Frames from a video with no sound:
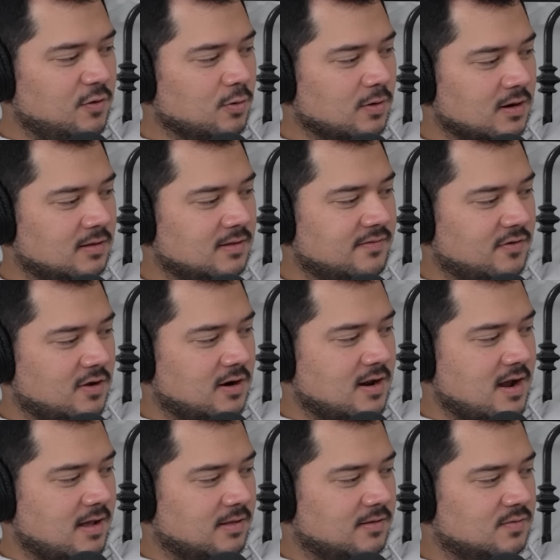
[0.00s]
you were going to live on
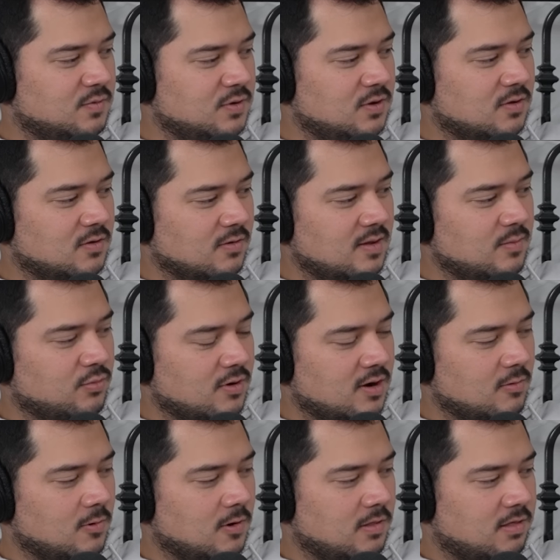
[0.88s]
an island, but you could only
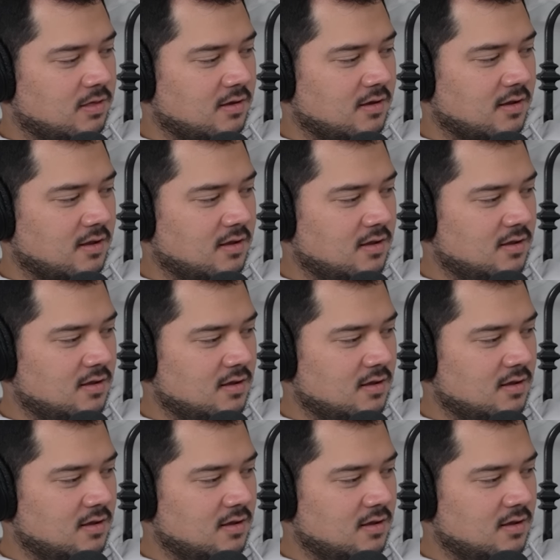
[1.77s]
bring one thing,